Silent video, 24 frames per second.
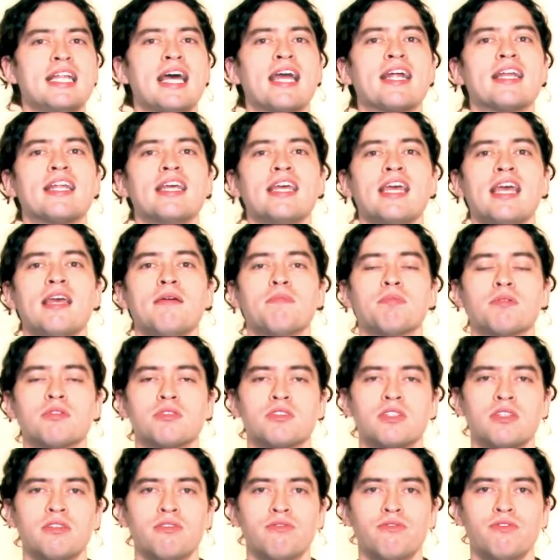to
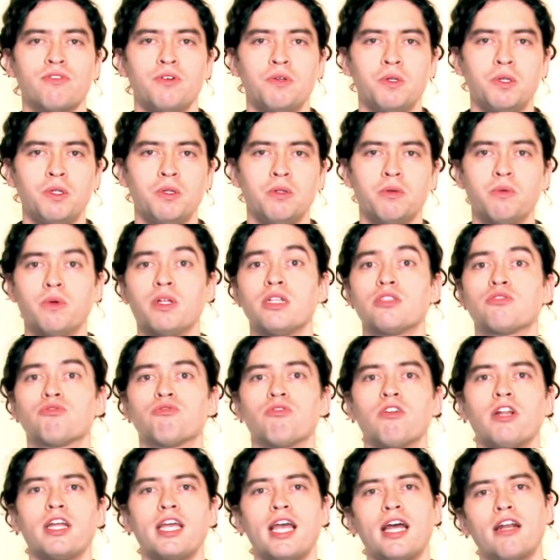98% full, well, it's
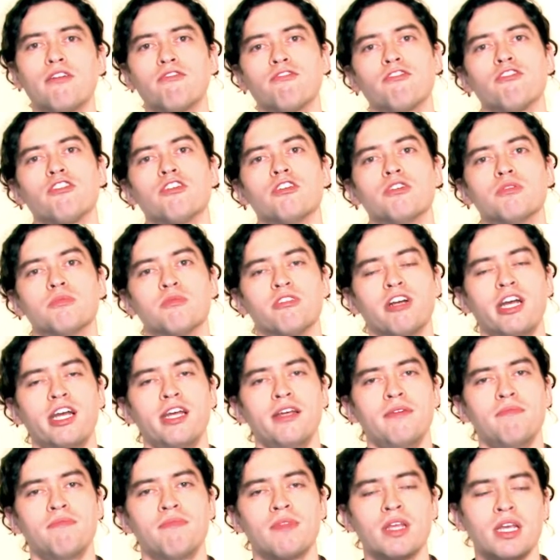running out of room,
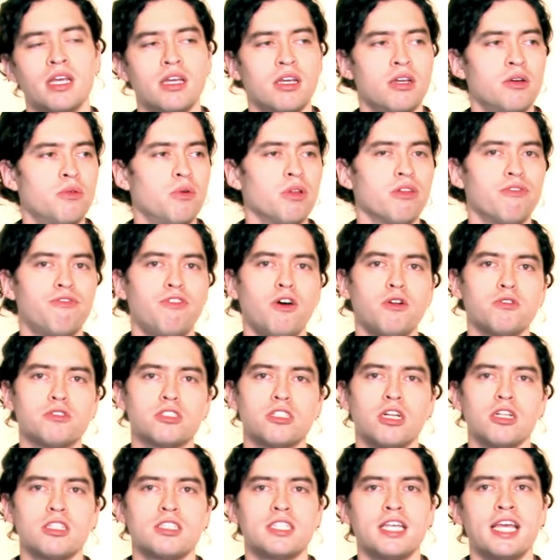right? Well, the phone
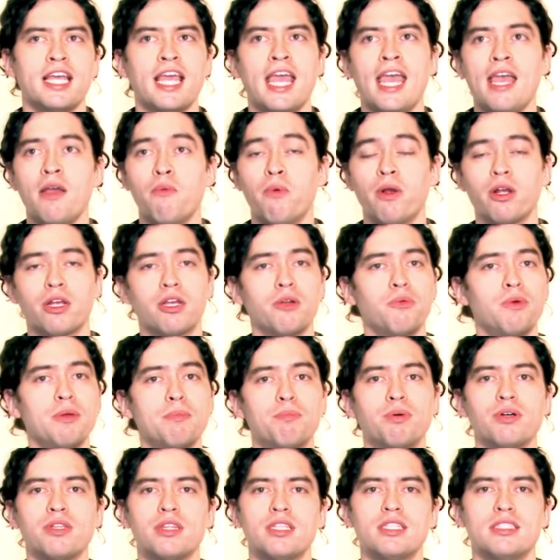starts saying, hey, where can we
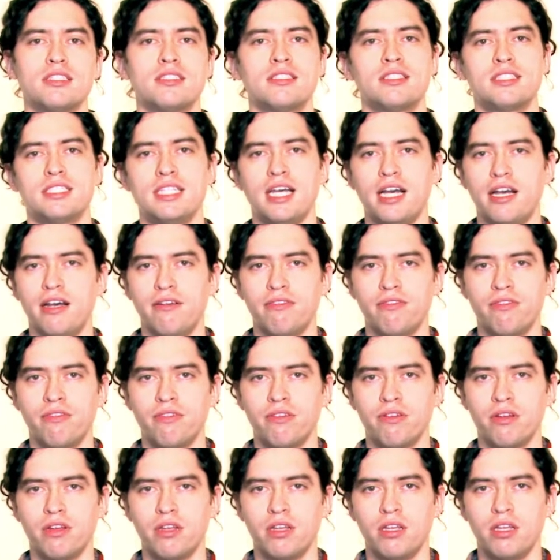put this stuff?
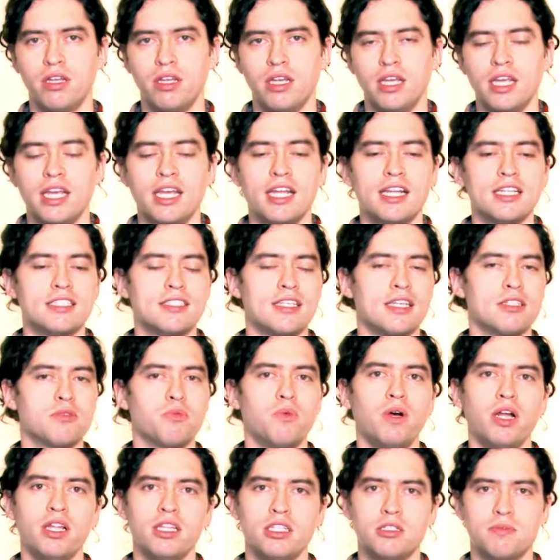And it says,
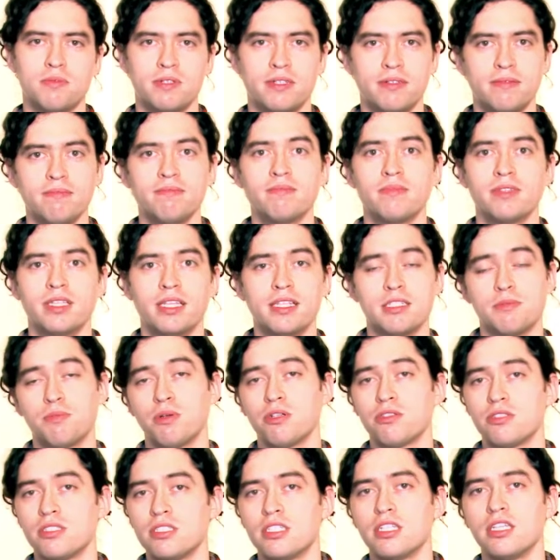well, this, this
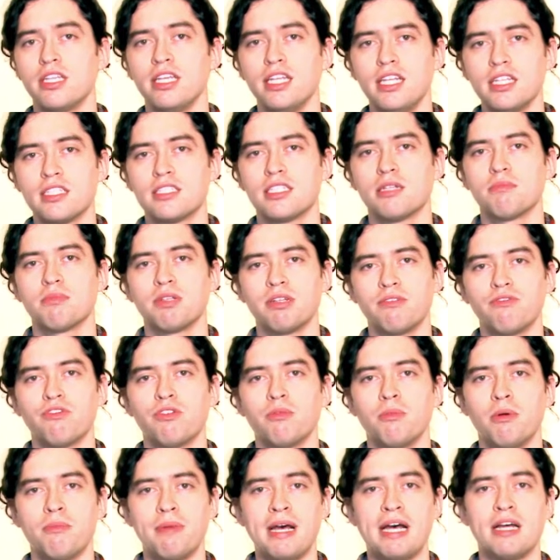person deleted something
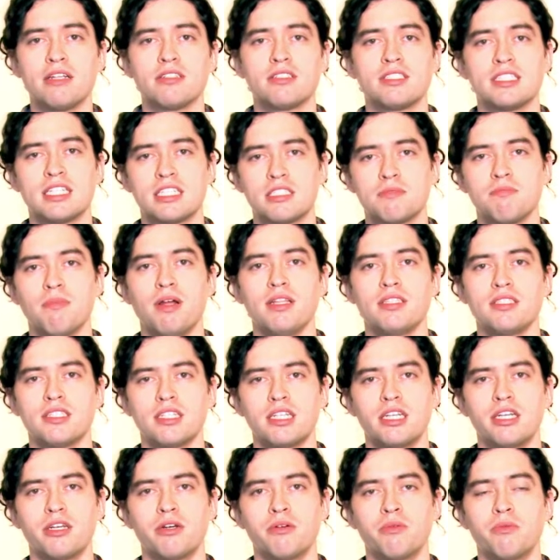from about six months
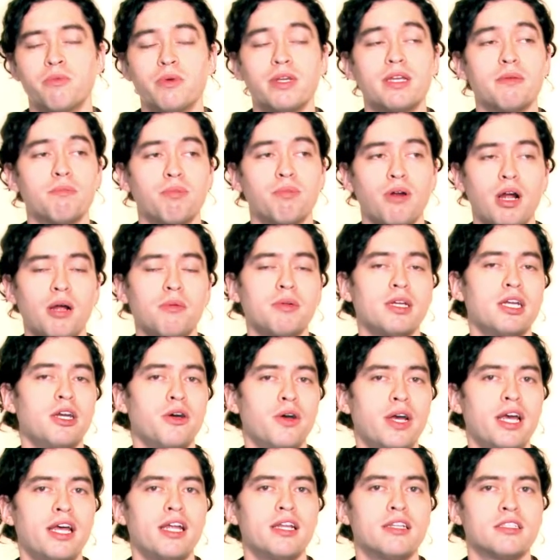ago. We can probably go
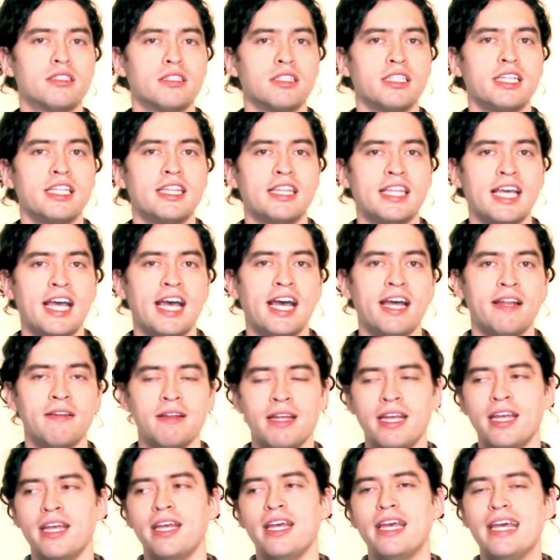ahead and delete
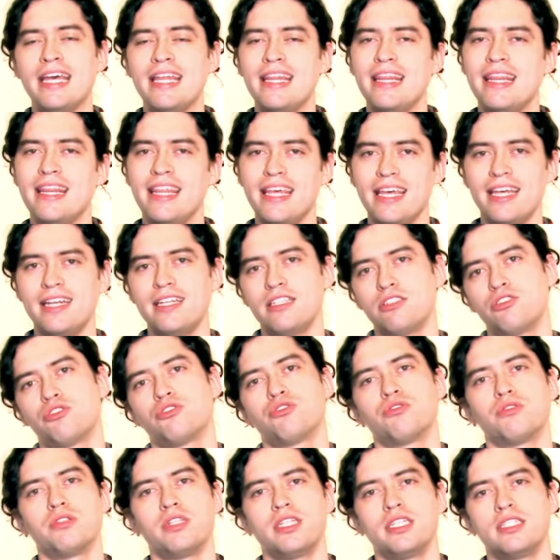that. And then it's
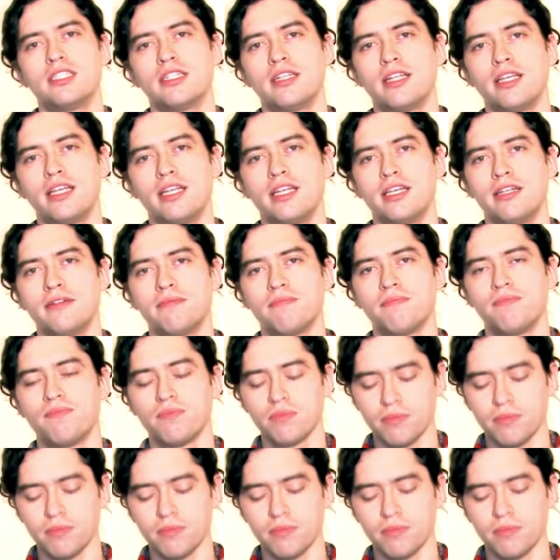truly deleted.